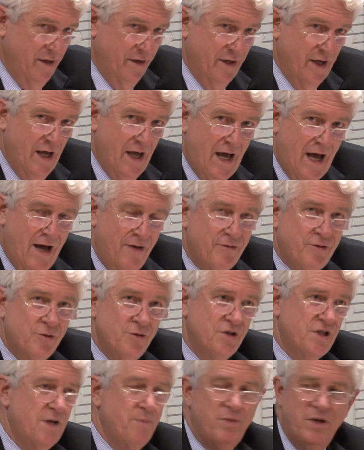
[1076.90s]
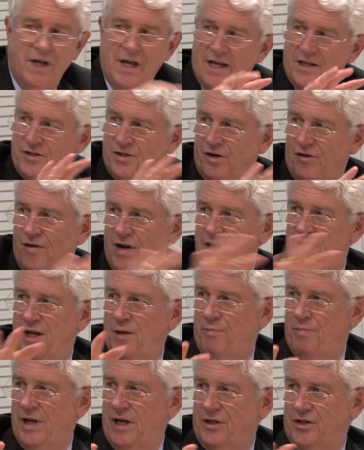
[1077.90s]
They have through GPS already
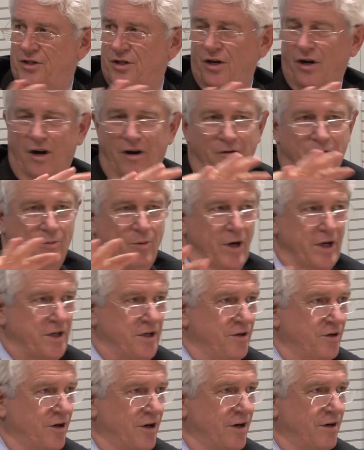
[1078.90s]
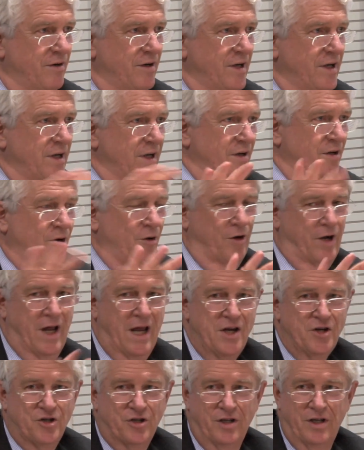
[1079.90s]
a picture of what your
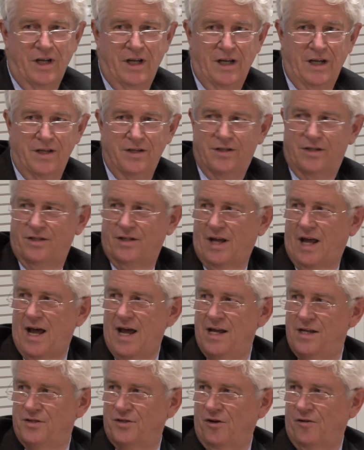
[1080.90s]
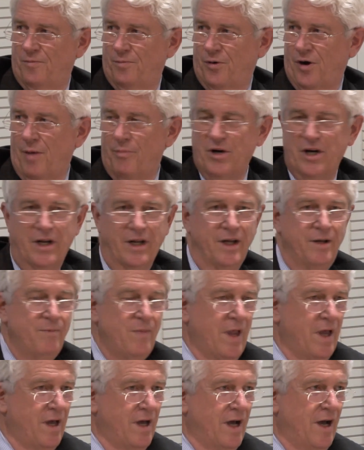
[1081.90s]
location is, size of property,
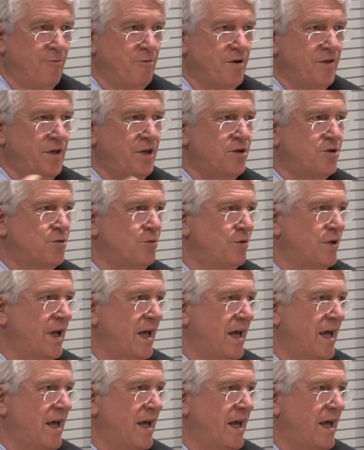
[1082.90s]
and within 2